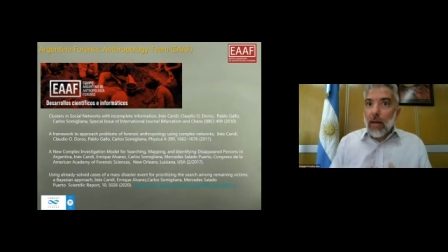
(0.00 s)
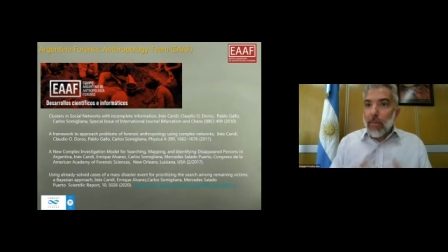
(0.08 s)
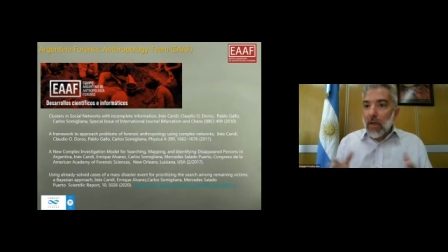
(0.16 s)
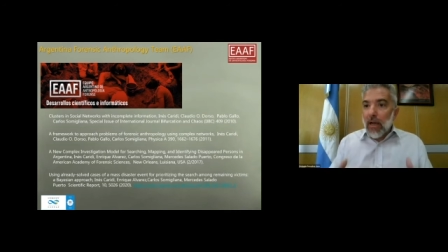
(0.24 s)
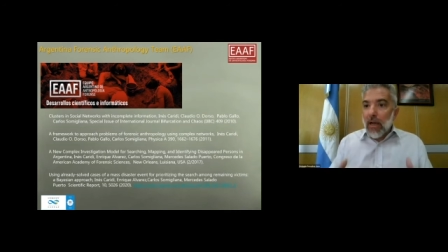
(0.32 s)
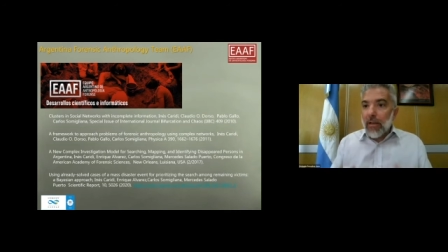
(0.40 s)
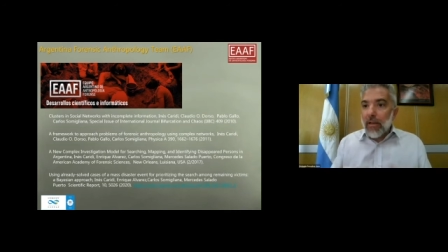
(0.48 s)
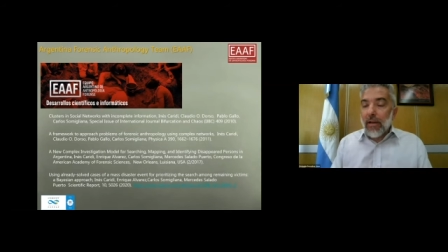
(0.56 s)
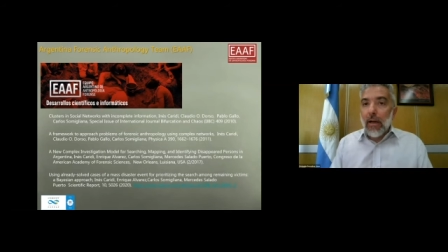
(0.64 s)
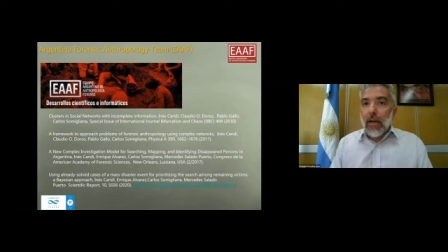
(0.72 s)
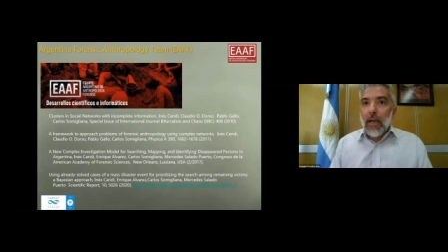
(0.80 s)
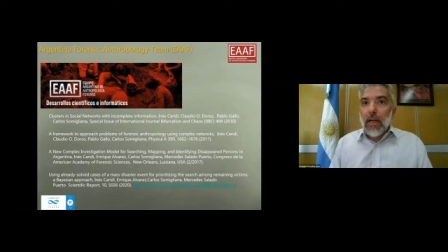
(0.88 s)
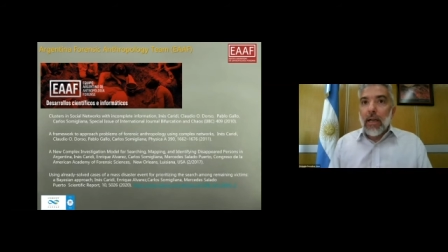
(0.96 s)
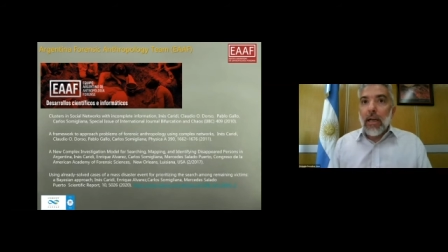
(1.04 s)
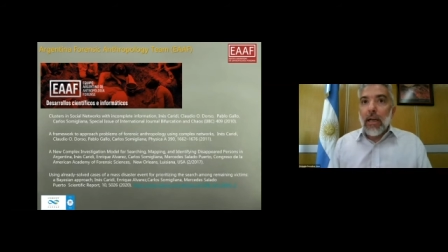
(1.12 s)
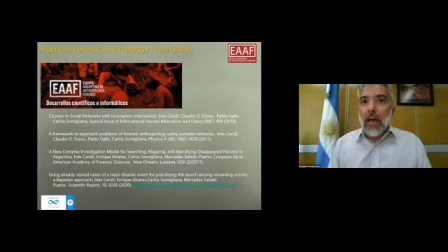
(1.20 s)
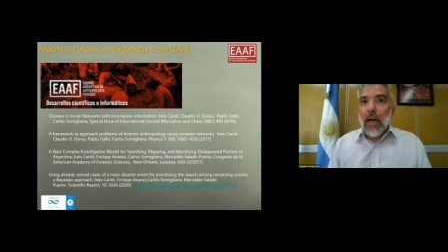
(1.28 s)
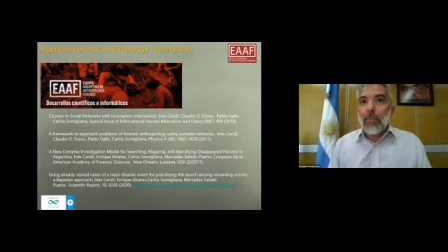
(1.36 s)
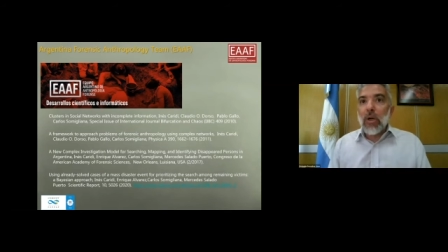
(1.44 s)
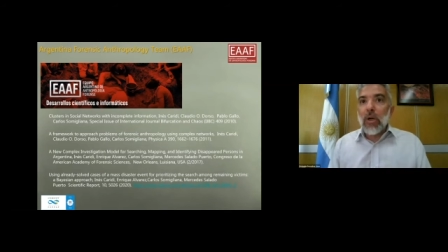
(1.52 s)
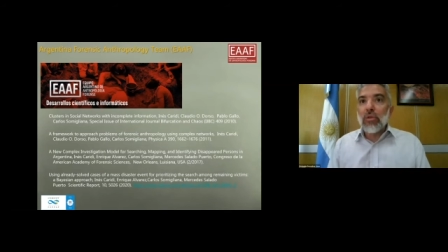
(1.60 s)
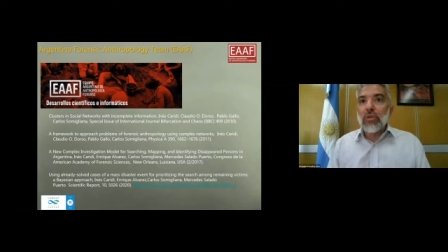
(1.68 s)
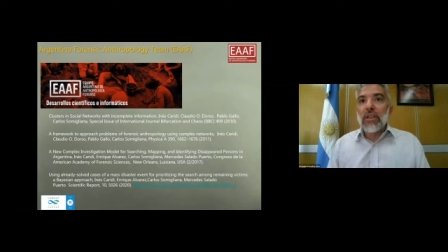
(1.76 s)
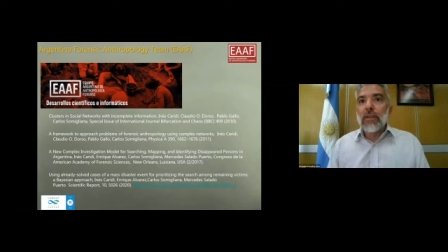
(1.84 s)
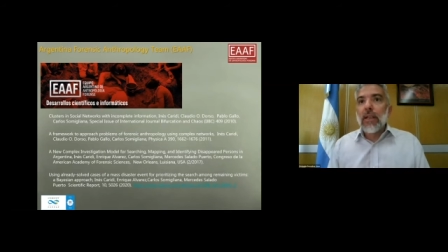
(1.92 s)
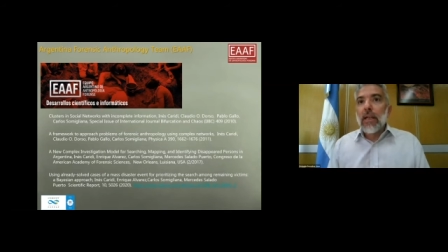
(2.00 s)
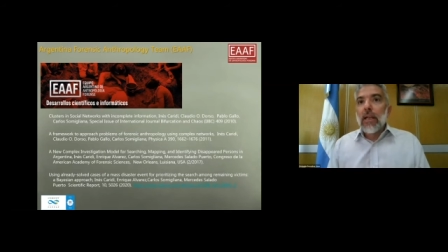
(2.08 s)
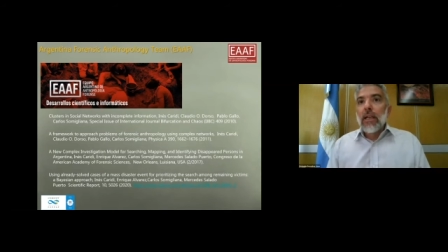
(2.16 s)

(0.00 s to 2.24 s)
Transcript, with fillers: among other Uh, approaches.